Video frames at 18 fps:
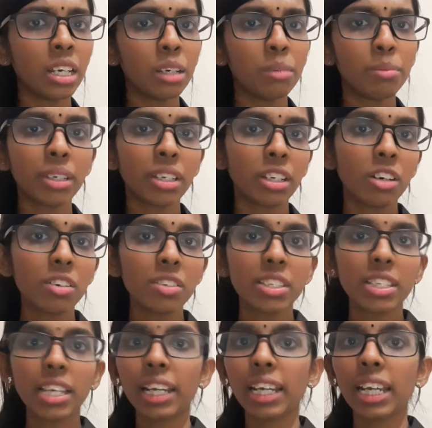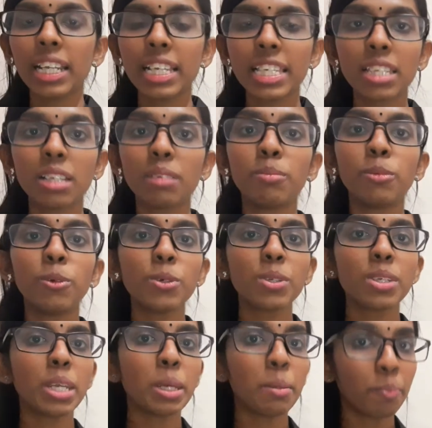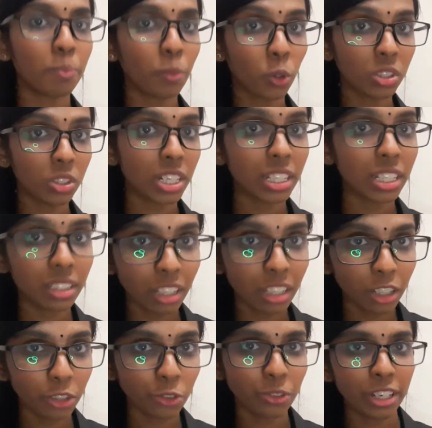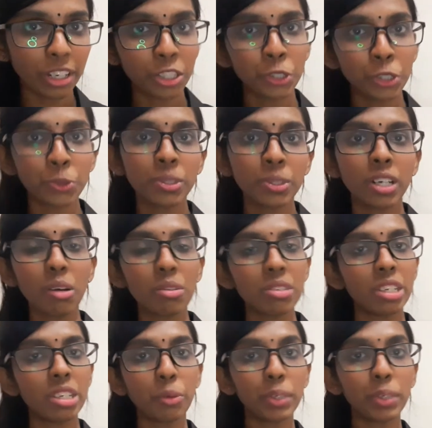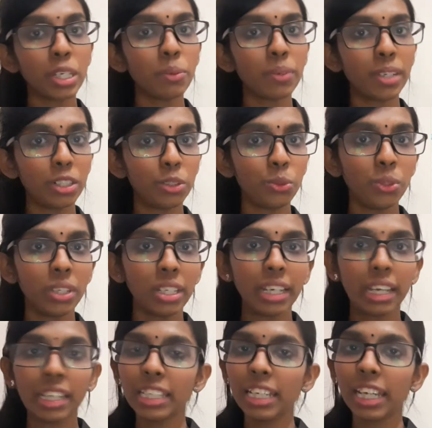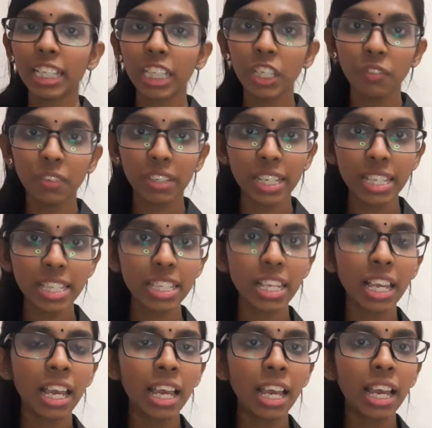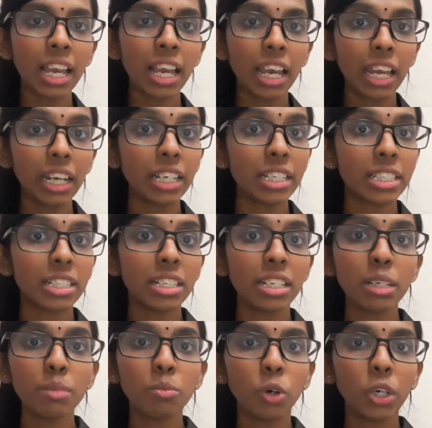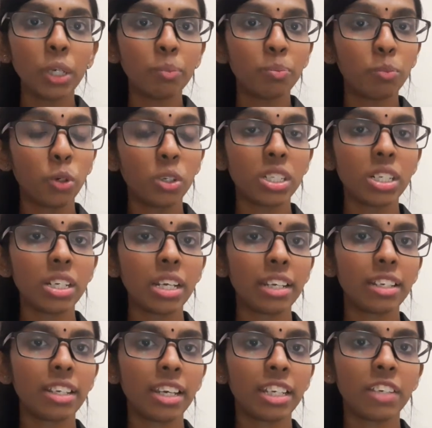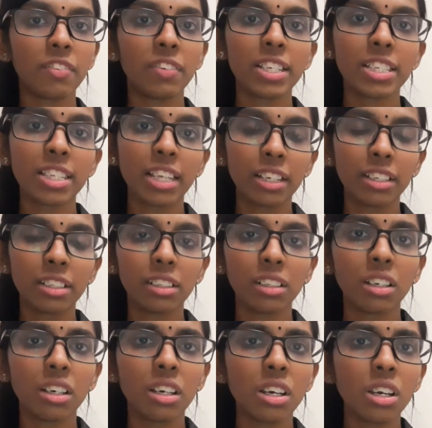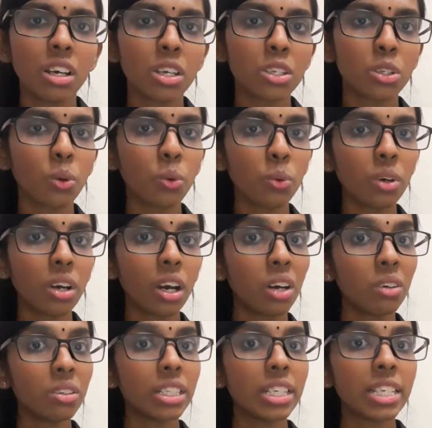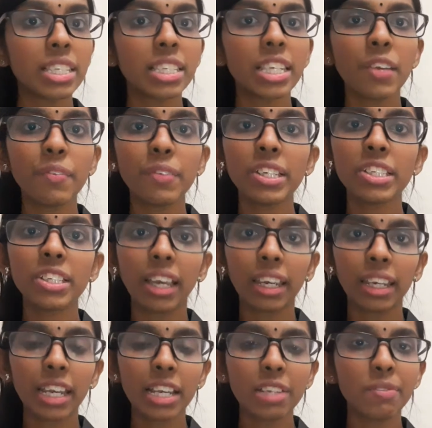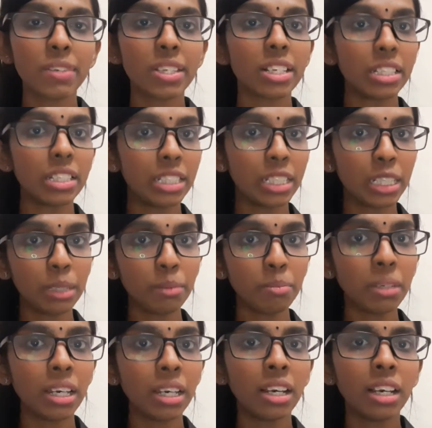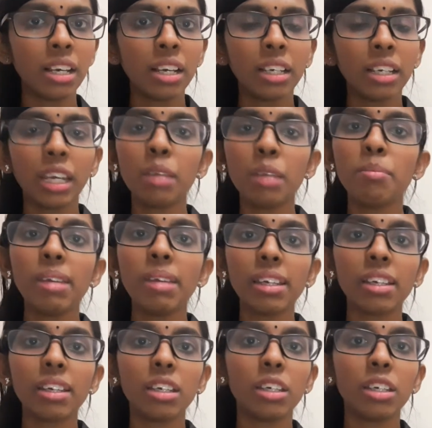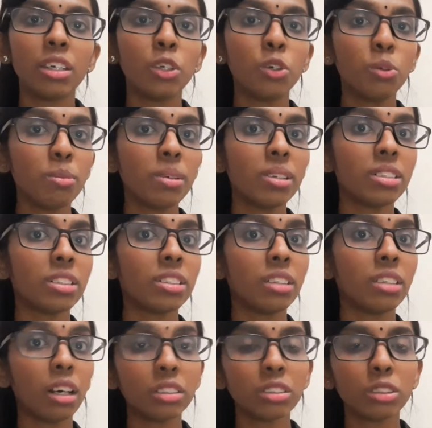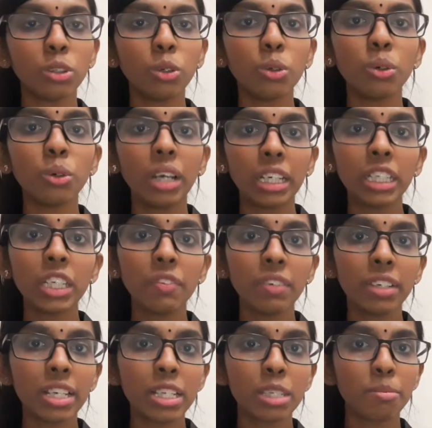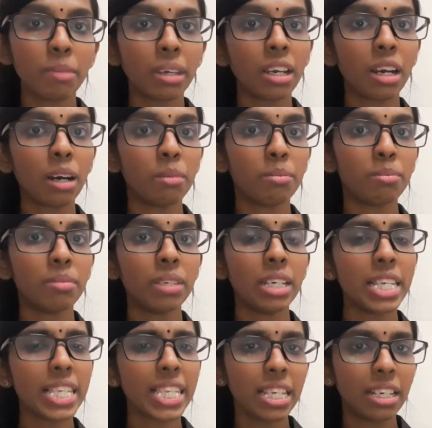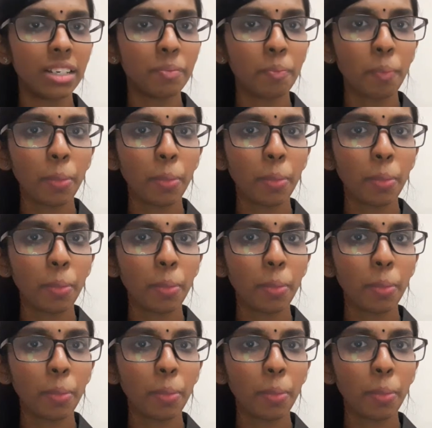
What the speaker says: because jacket is the most important thing to ensure our safety while doing any activities, and it's really more important at the activity center. So how these safety jackets with a chip can make a human's tasks or activities become easier.